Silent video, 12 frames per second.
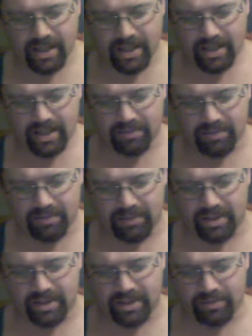The Bible is a
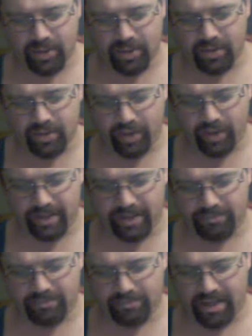book written
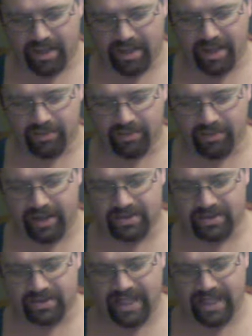by many writers. It
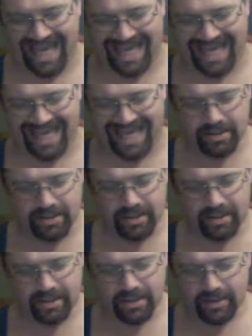has
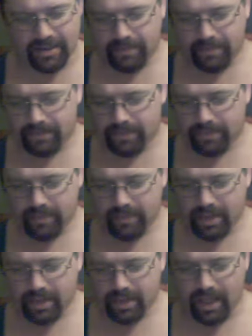
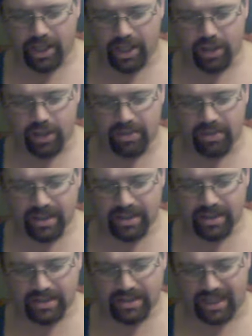a human
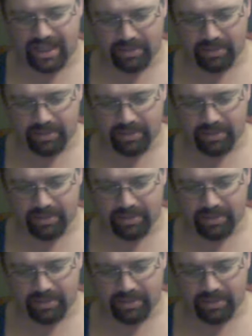document.